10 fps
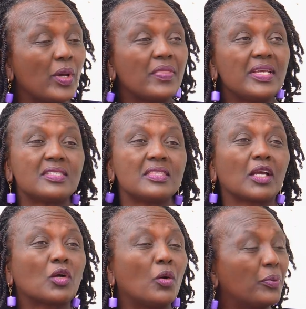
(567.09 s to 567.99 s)
whether it's in the
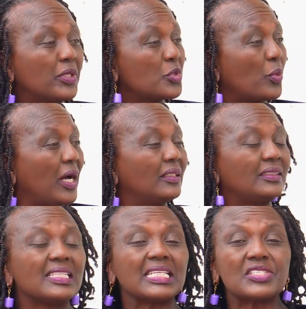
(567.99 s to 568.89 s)
corporate world,
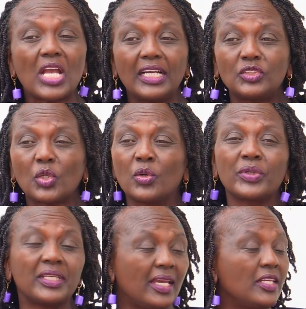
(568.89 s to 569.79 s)
in the church, or
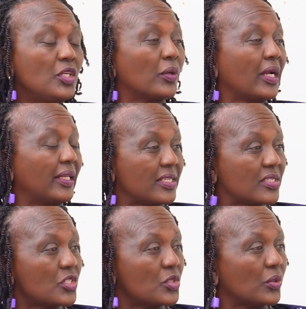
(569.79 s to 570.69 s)
in any
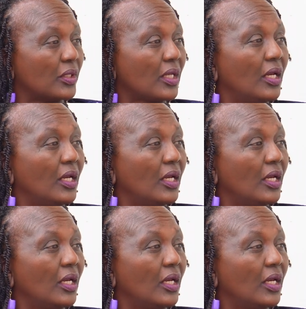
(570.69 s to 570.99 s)
organization.